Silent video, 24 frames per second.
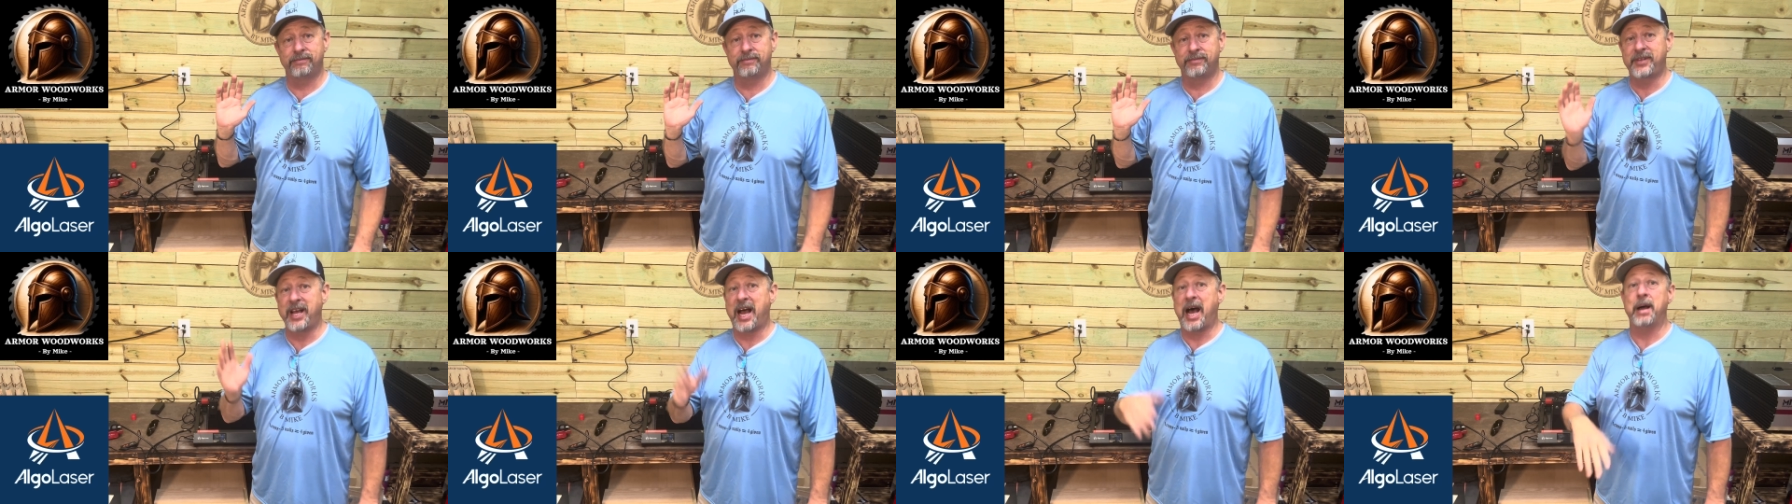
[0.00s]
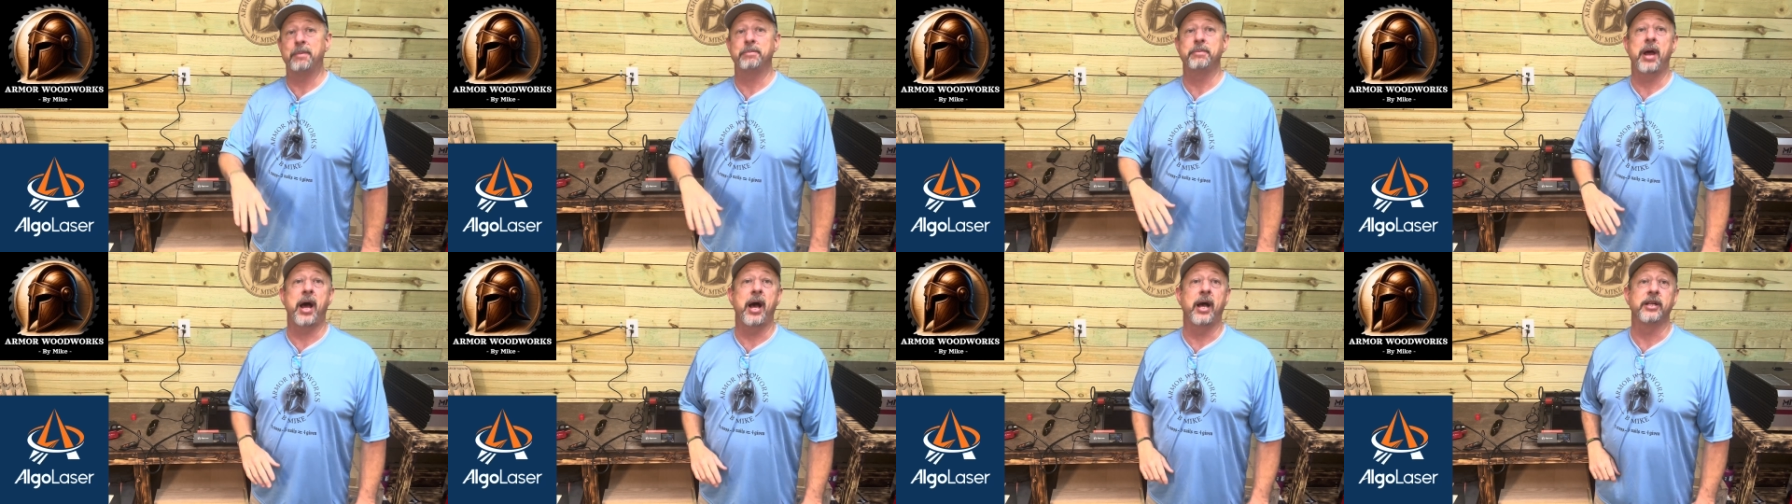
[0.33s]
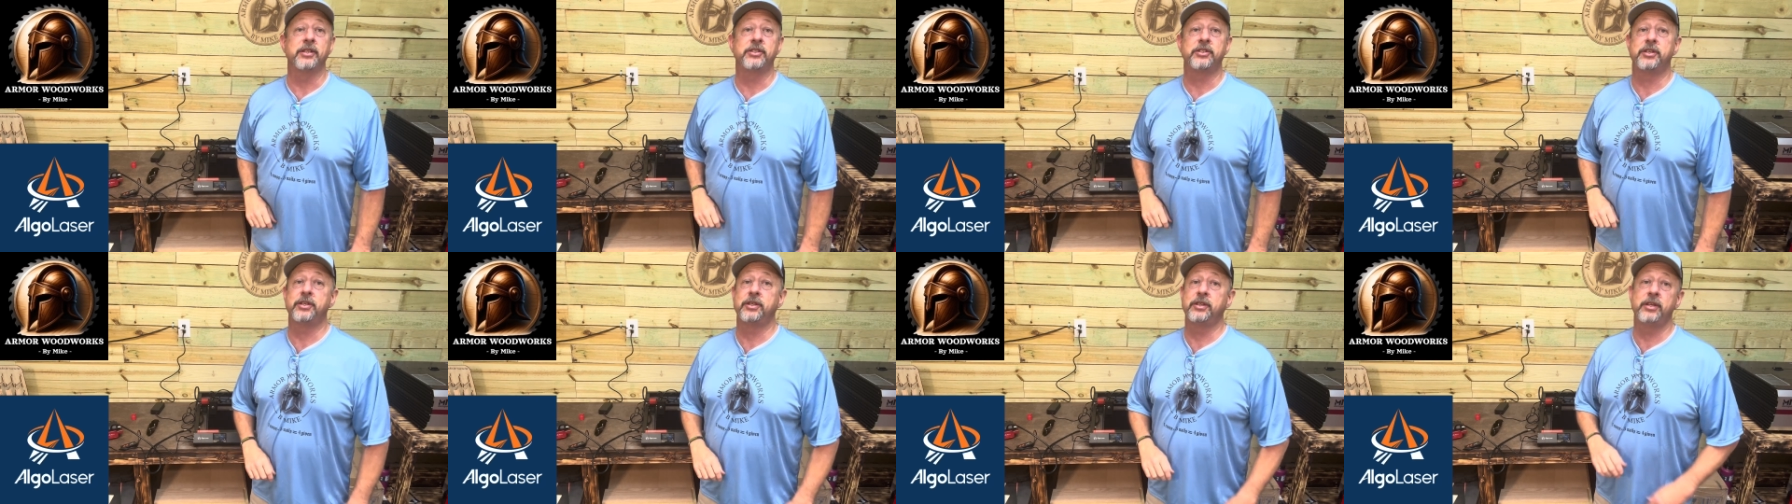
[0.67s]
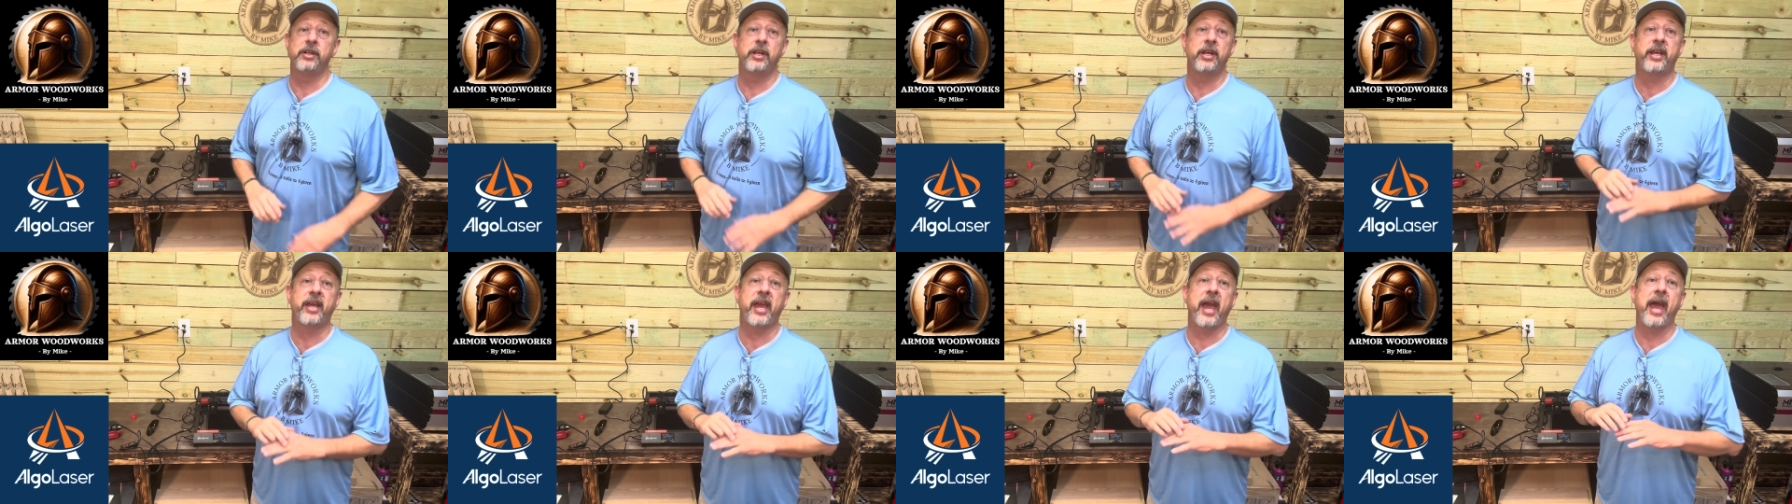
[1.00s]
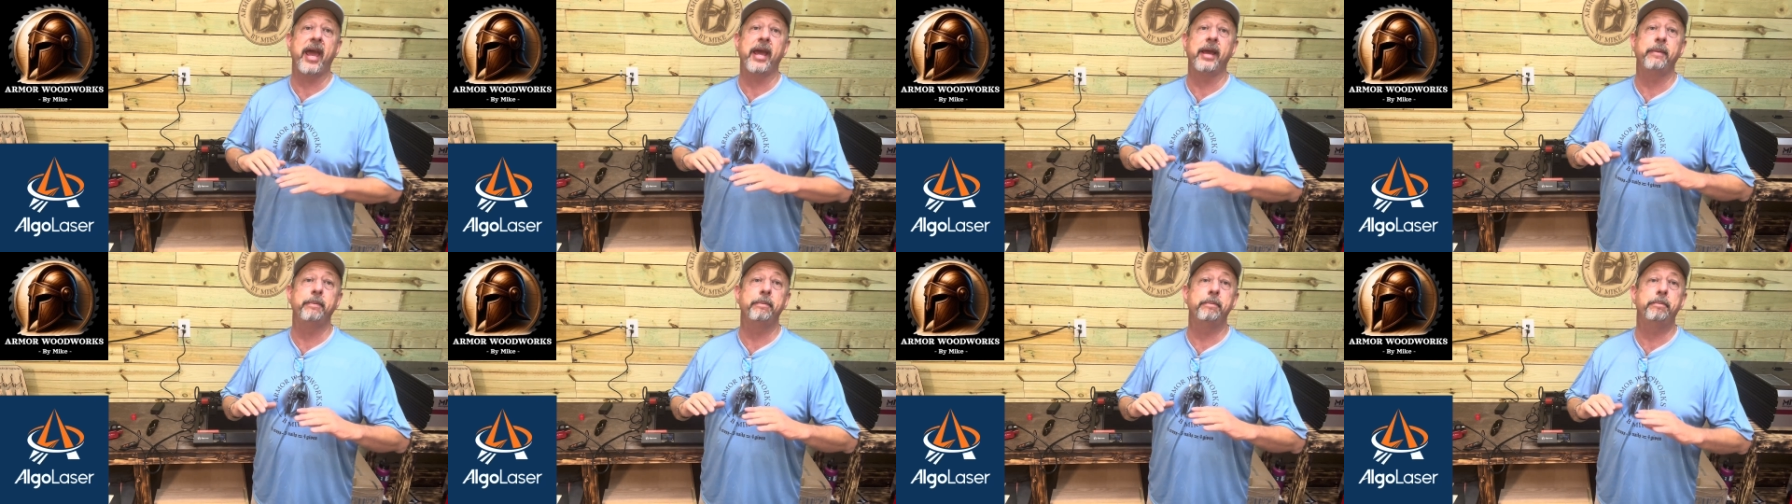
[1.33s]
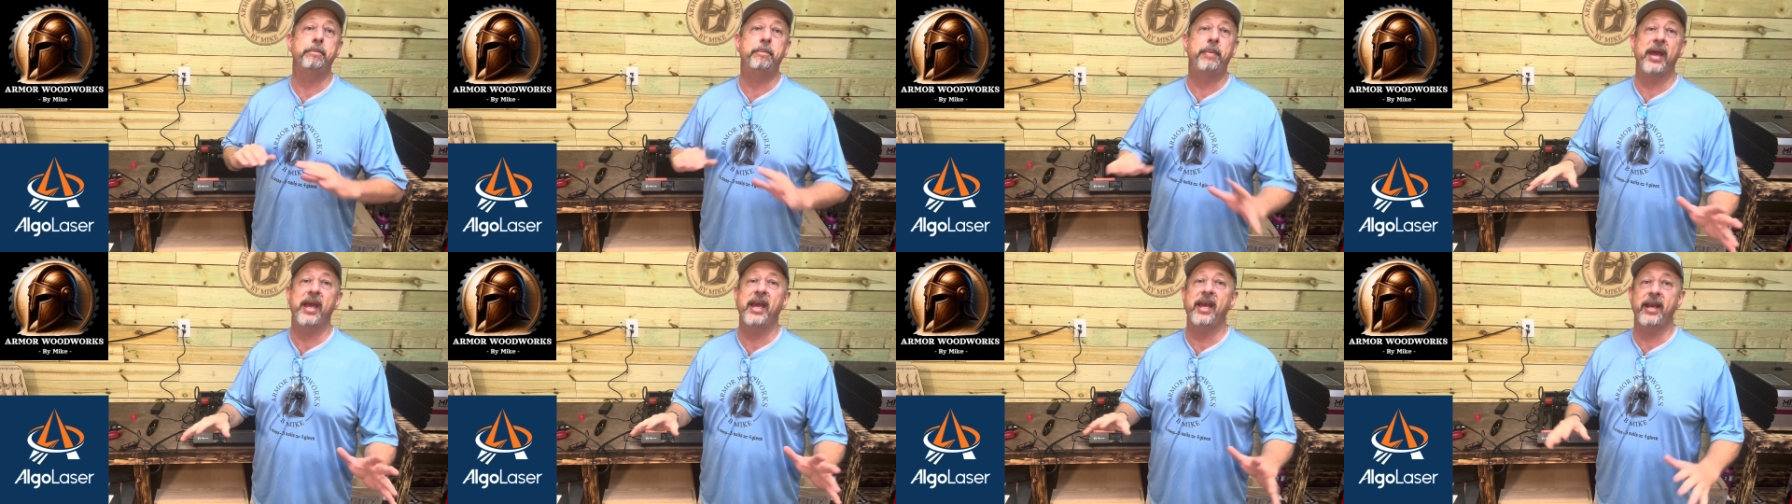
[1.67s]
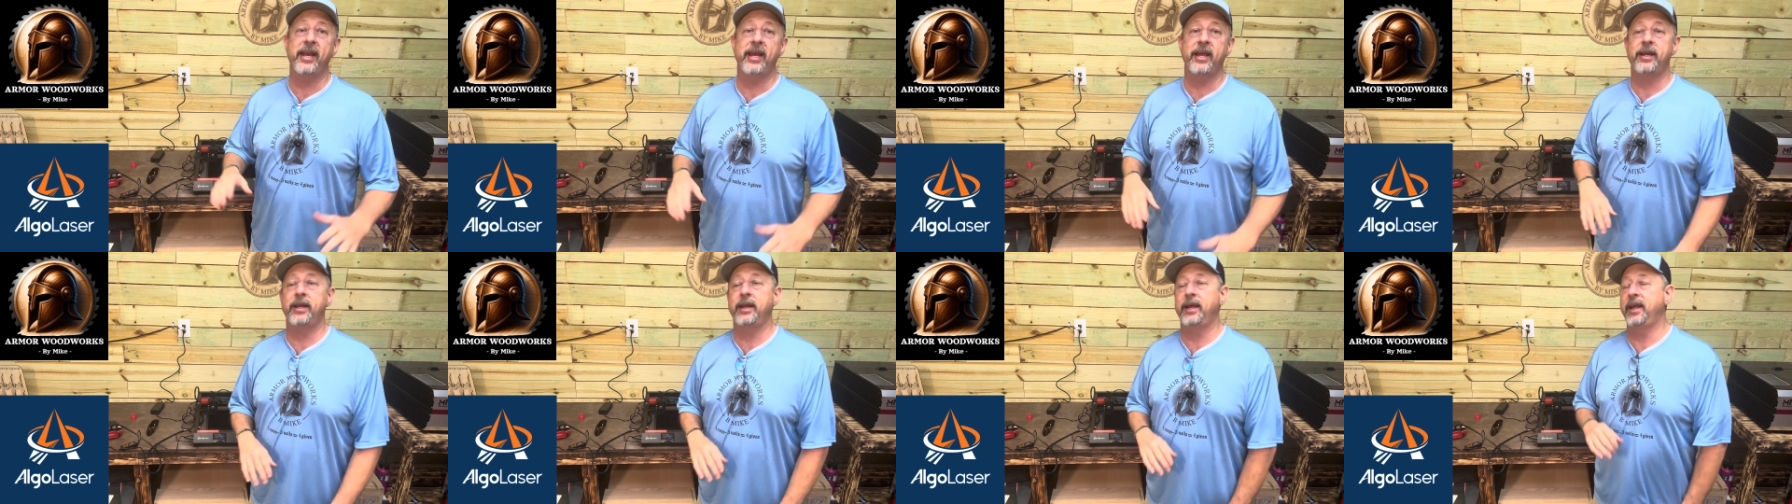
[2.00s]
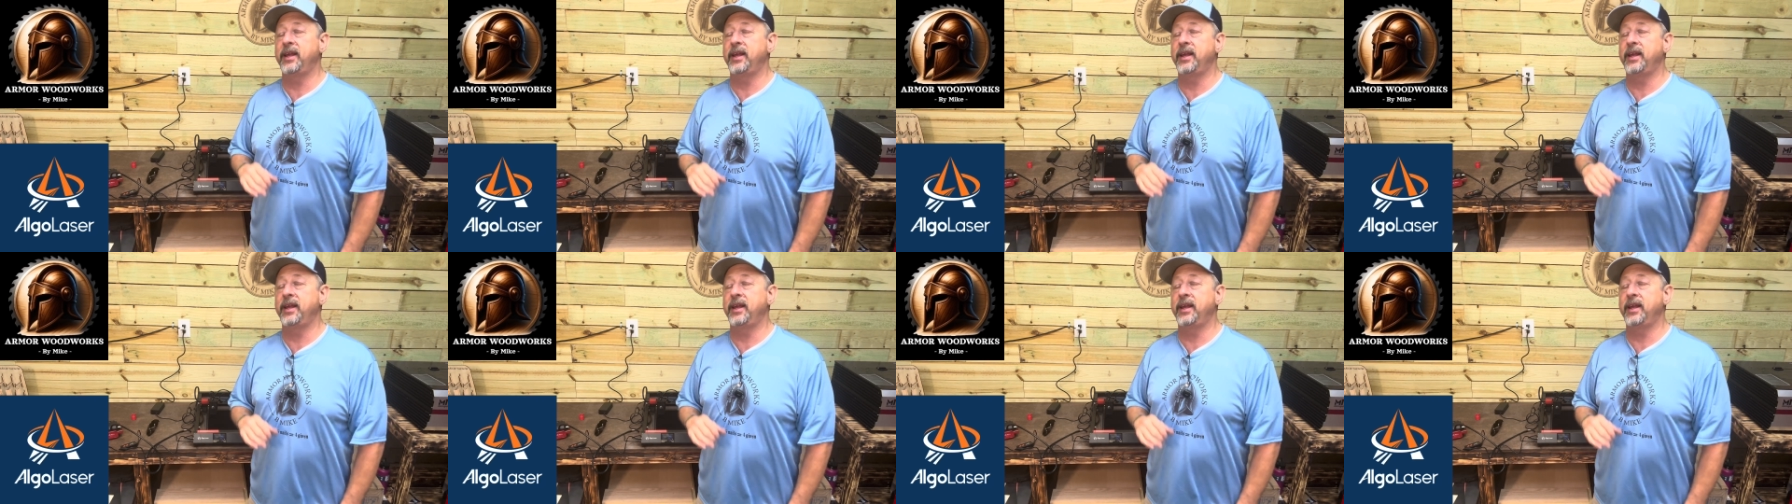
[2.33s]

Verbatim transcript: top notch. You can't beat it.